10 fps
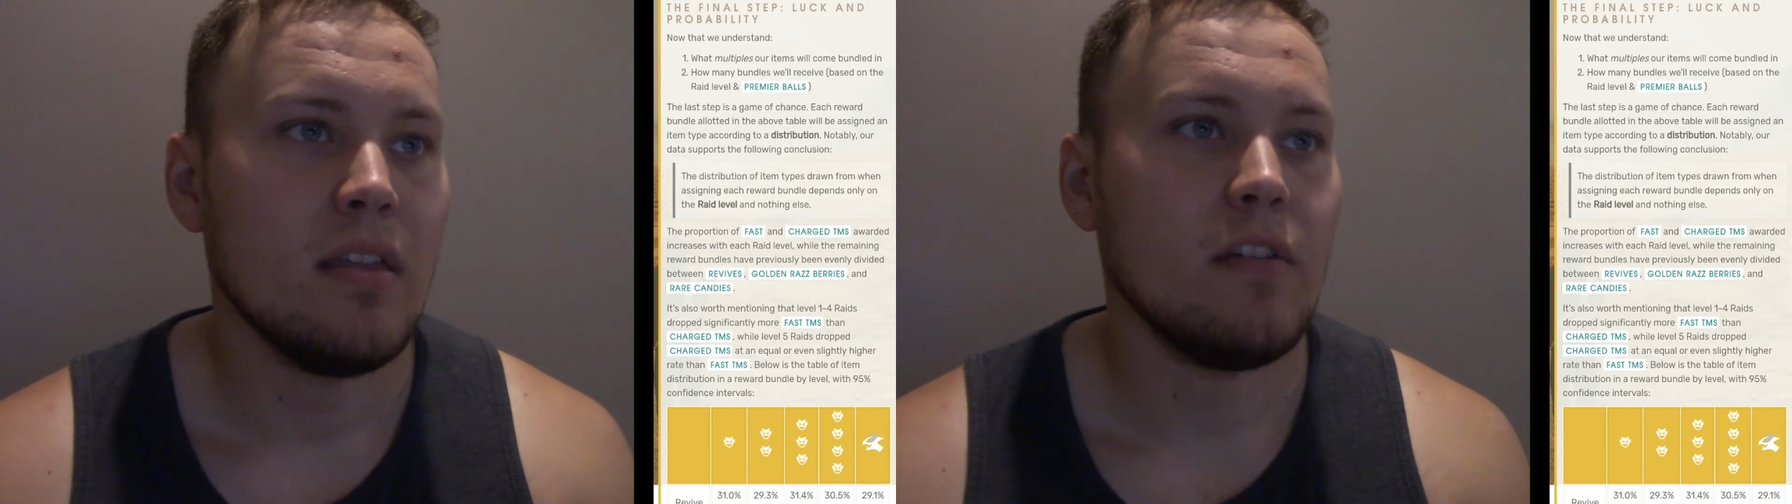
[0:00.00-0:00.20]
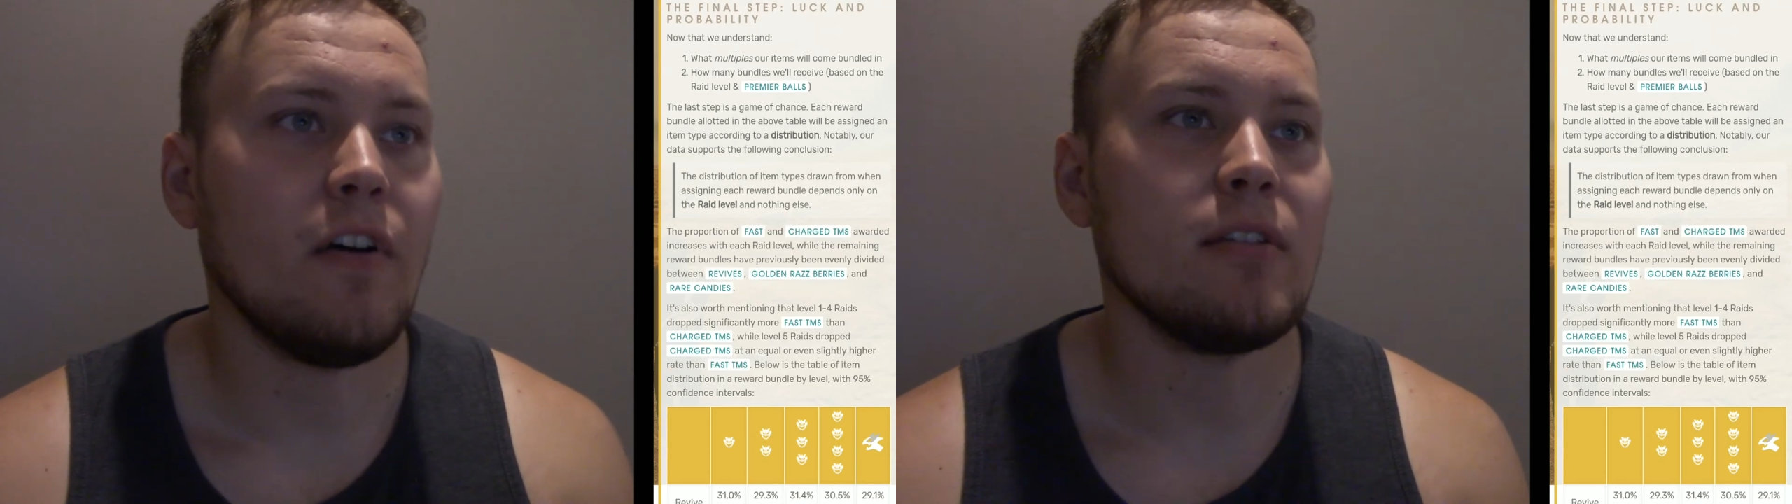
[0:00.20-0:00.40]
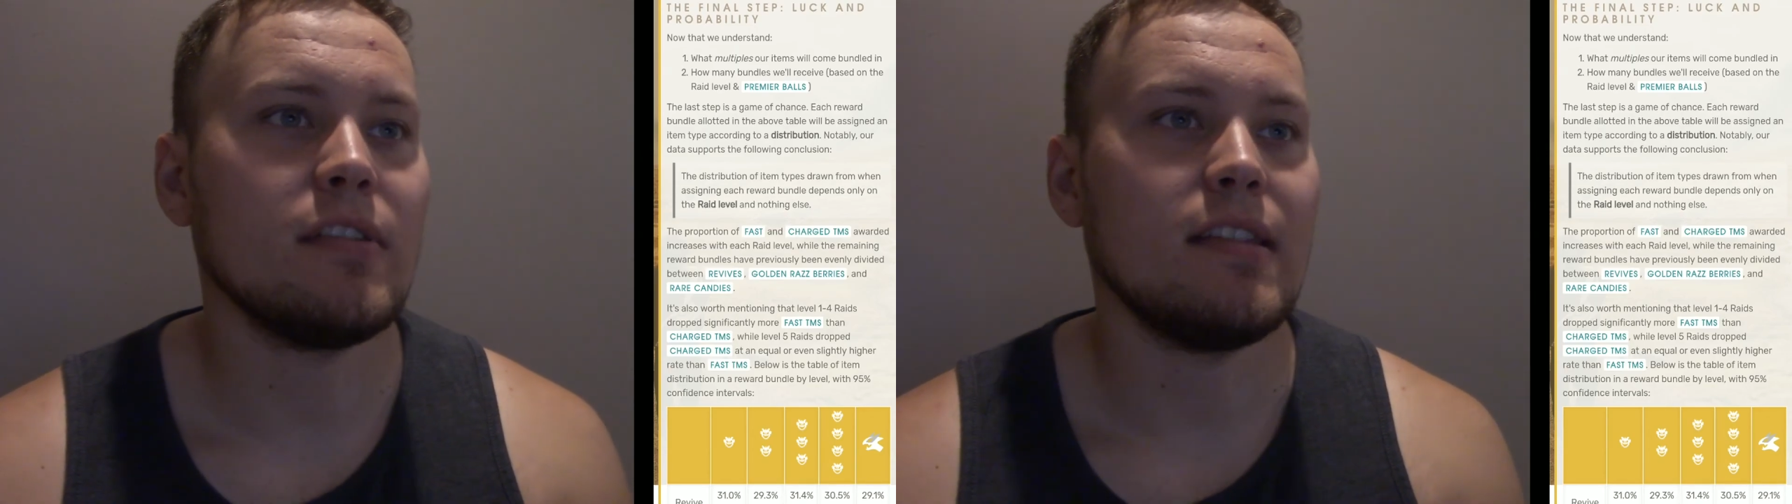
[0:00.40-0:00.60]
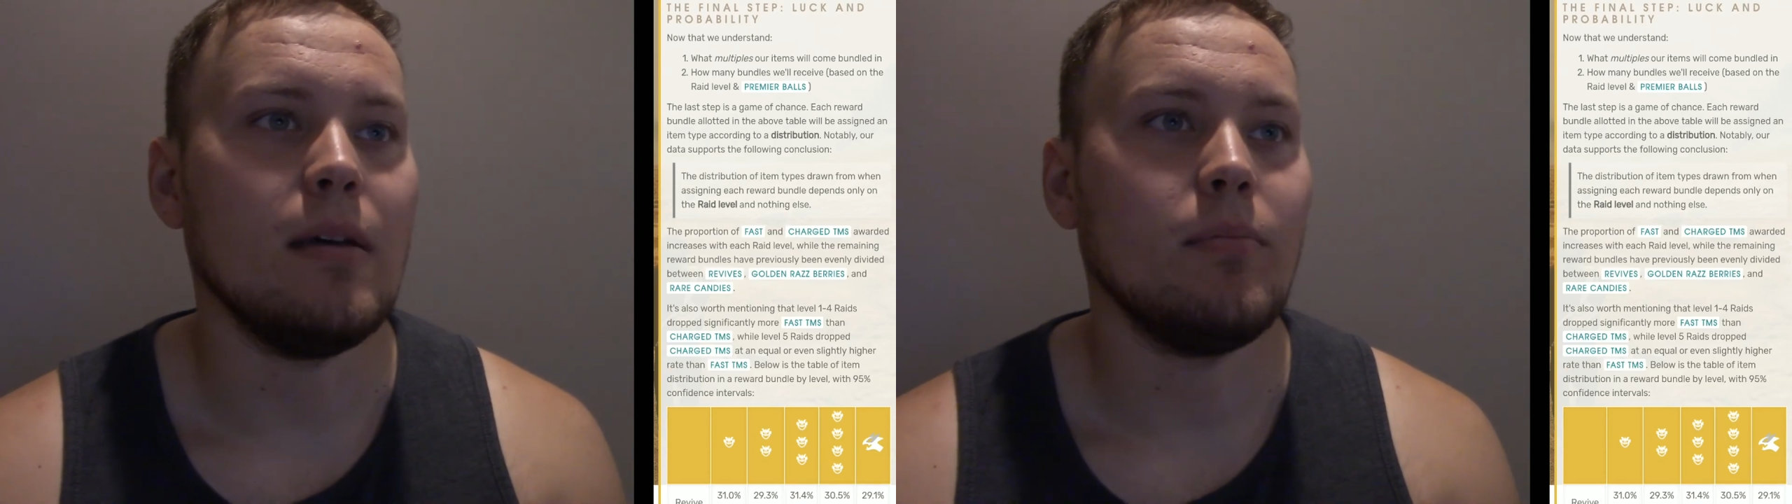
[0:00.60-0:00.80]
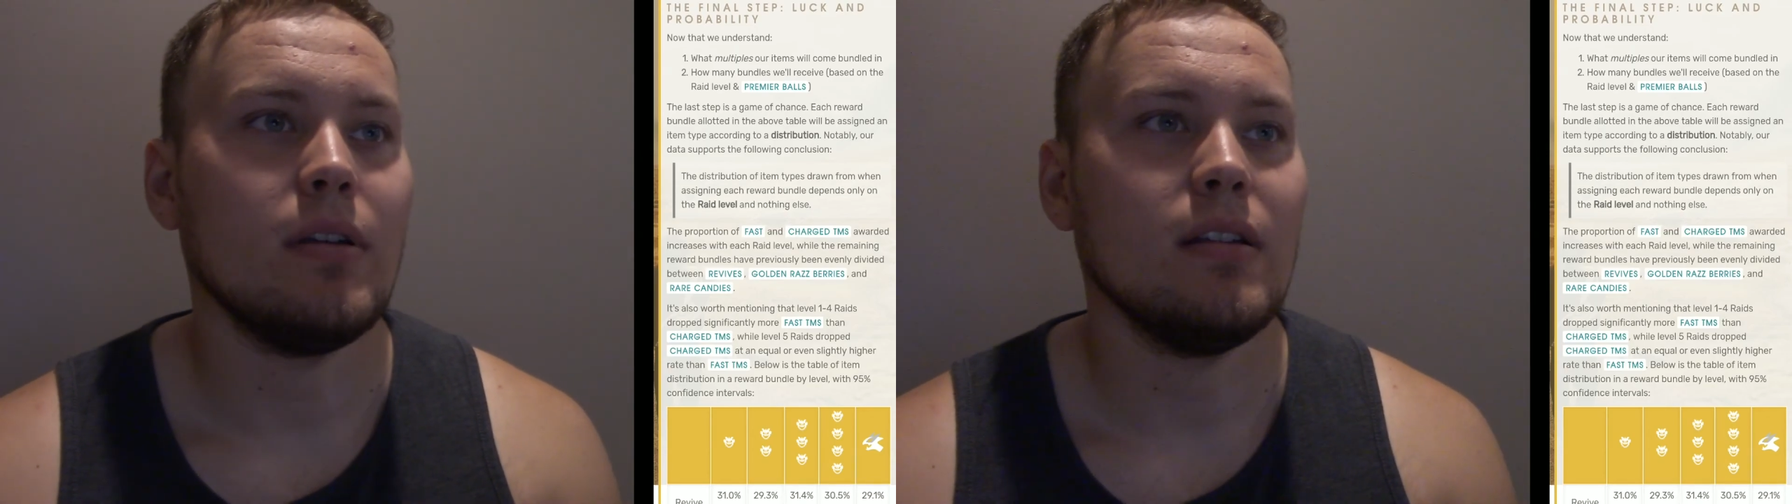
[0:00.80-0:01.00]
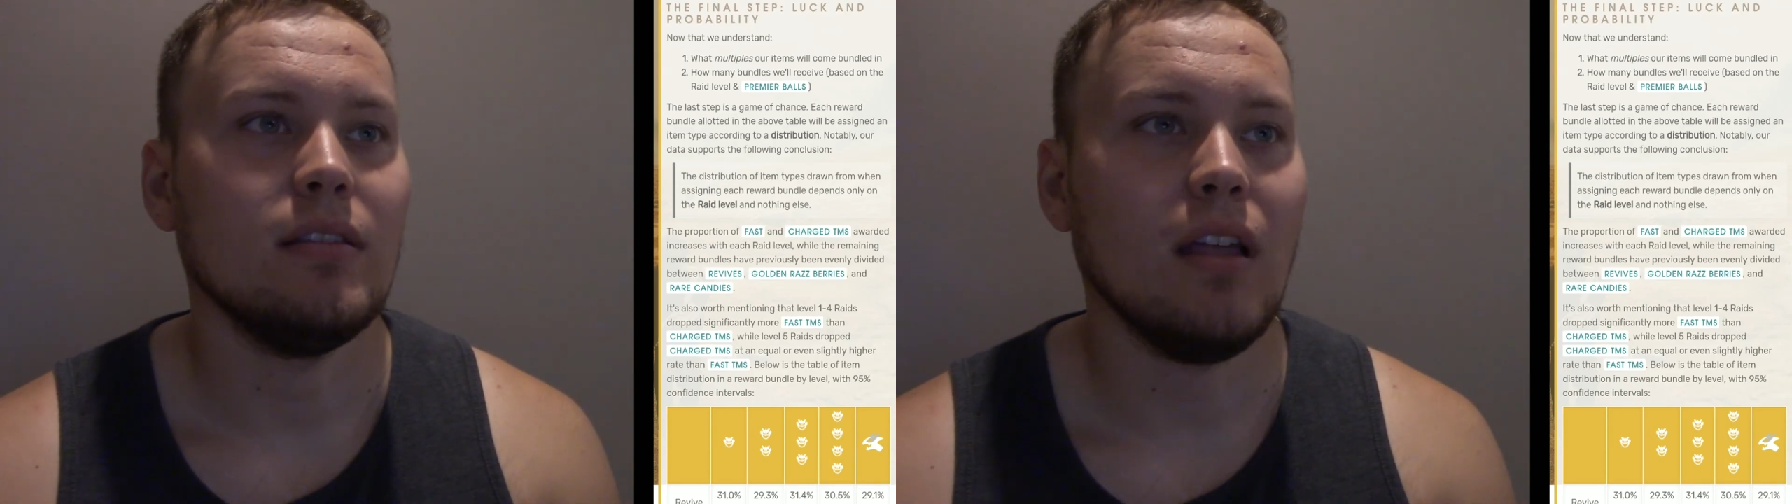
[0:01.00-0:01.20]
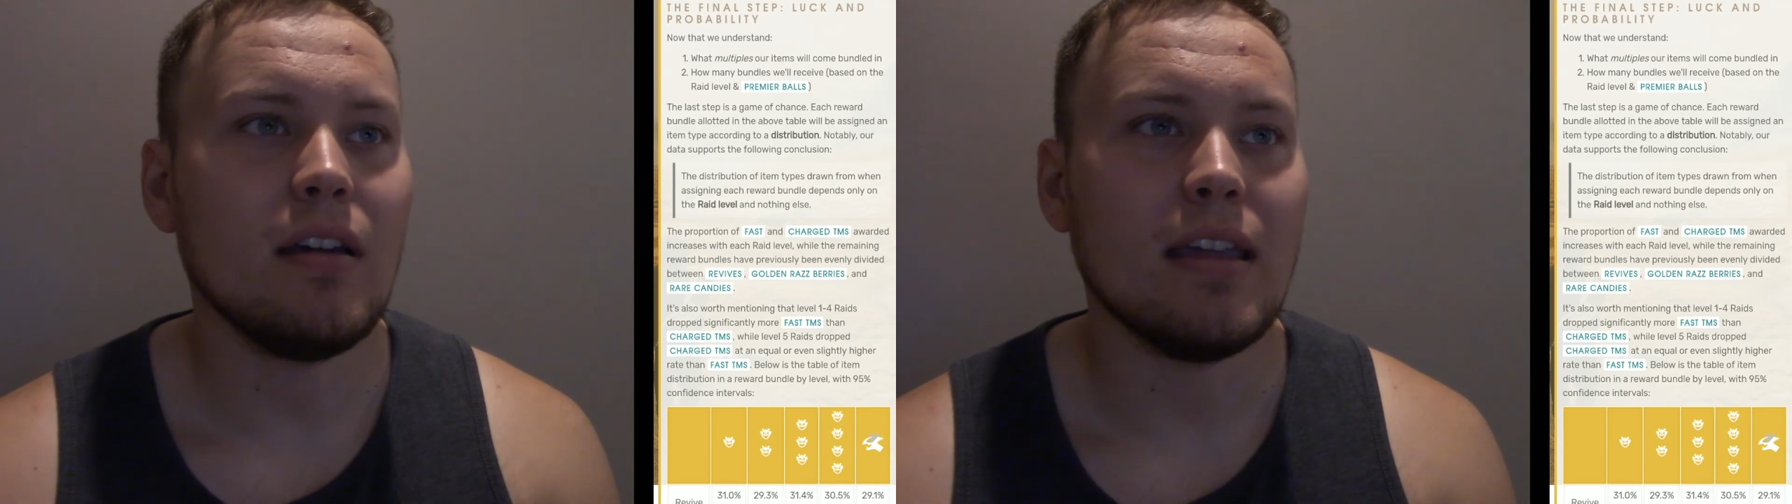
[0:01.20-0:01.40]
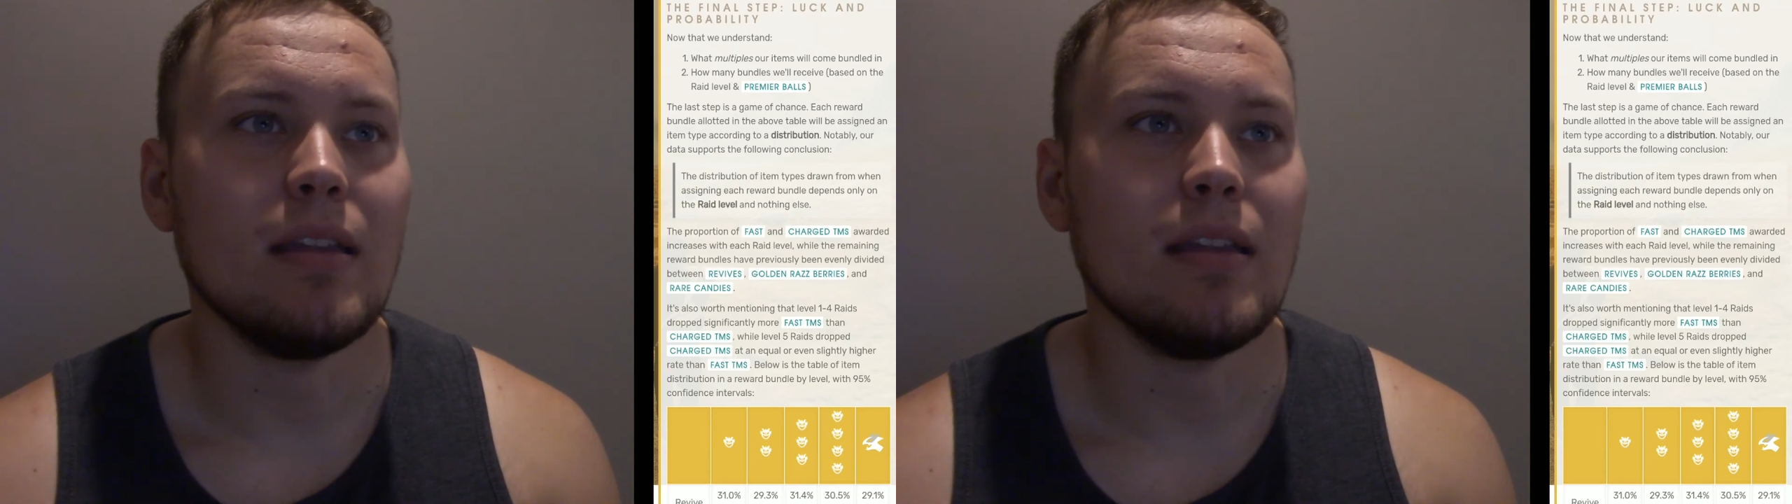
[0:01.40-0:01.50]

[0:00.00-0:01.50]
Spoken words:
The final step, luck